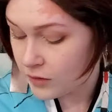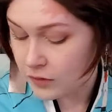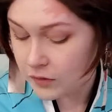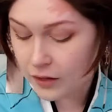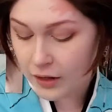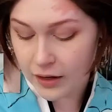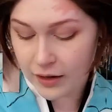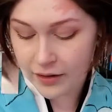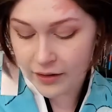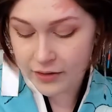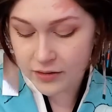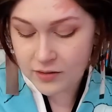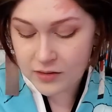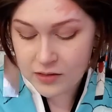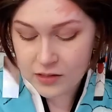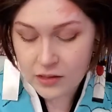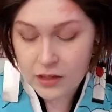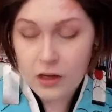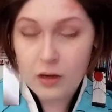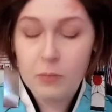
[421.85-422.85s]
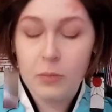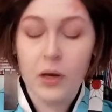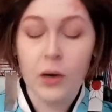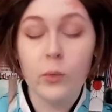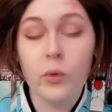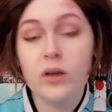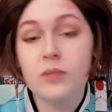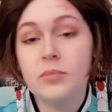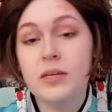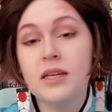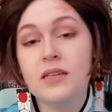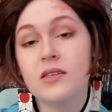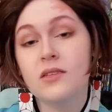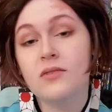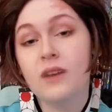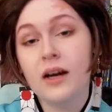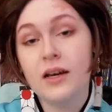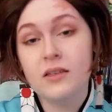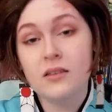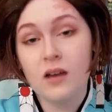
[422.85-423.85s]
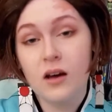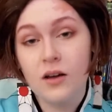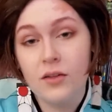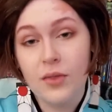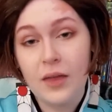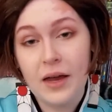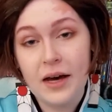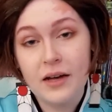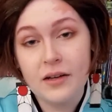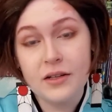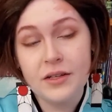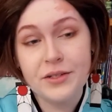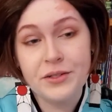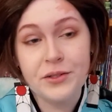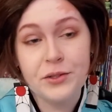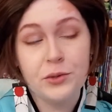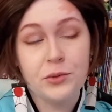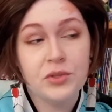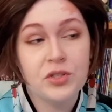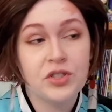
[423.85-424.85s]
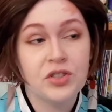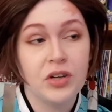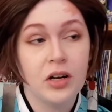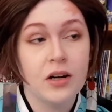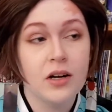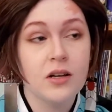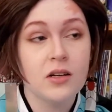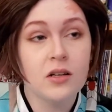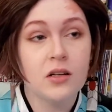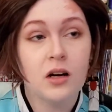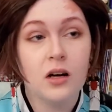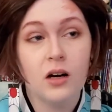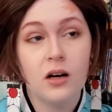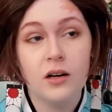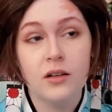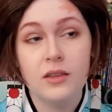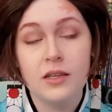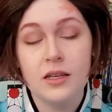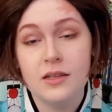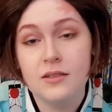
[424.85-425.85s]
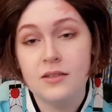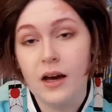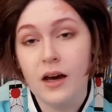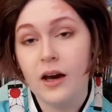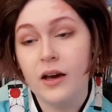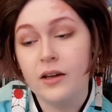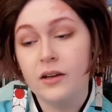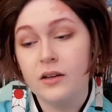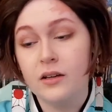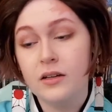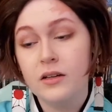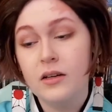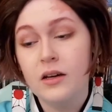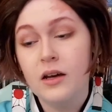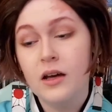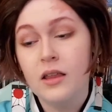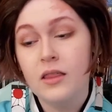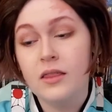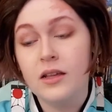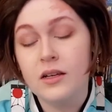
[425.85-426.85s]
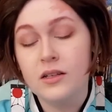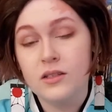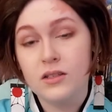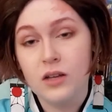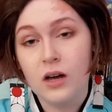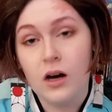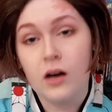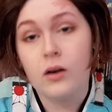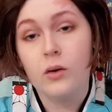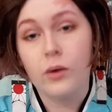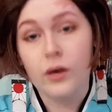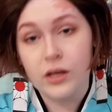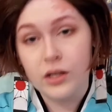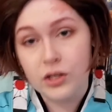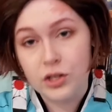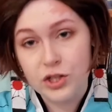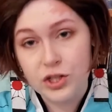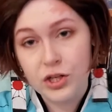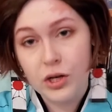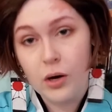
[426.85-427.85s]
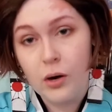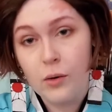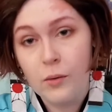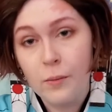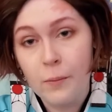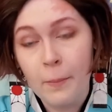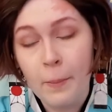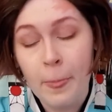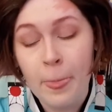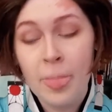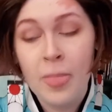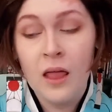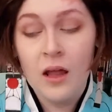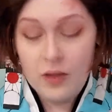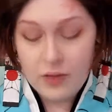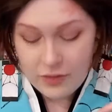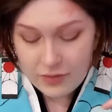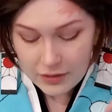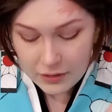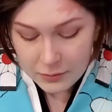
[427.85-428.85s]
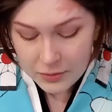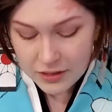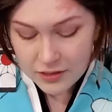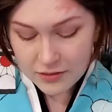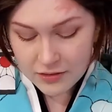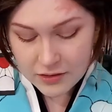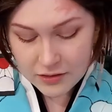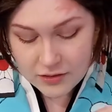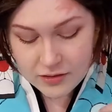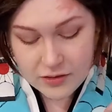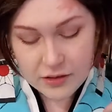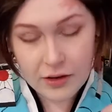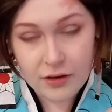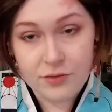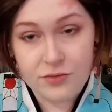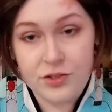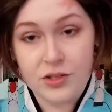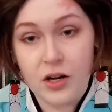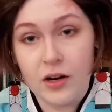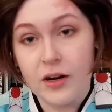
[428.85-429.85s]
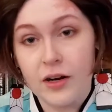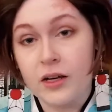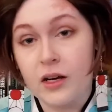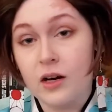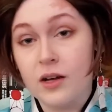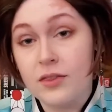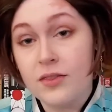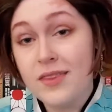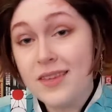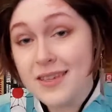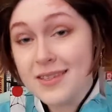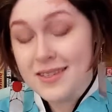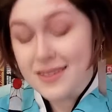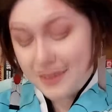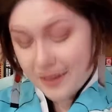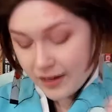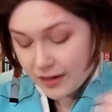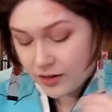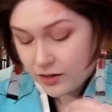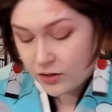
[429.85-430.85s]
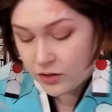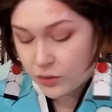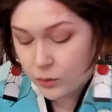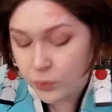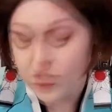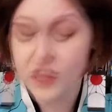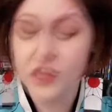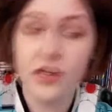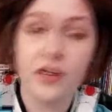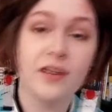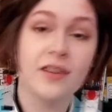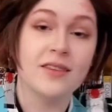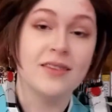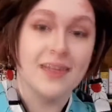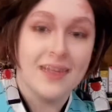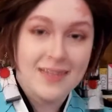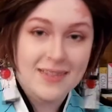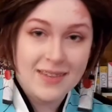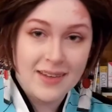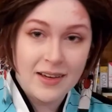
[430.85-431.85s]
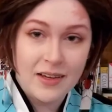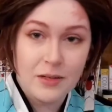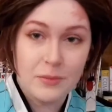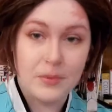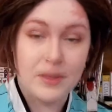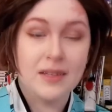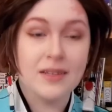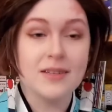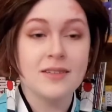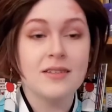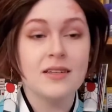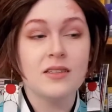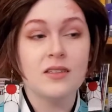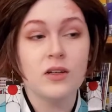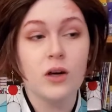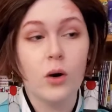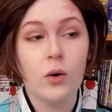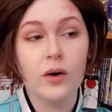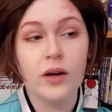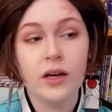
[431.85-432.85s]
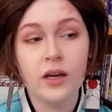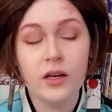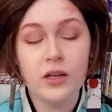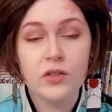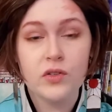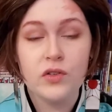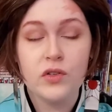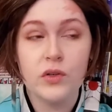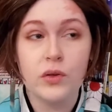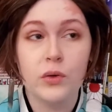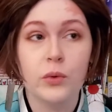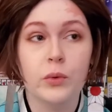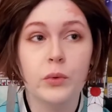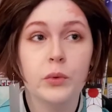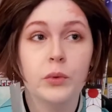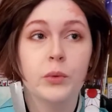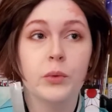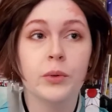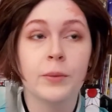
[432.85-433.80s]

lines. My one piece of advice on that is to start on the side that is not going to show. That means instead of starting on this side, you want to start on this side, because it's going to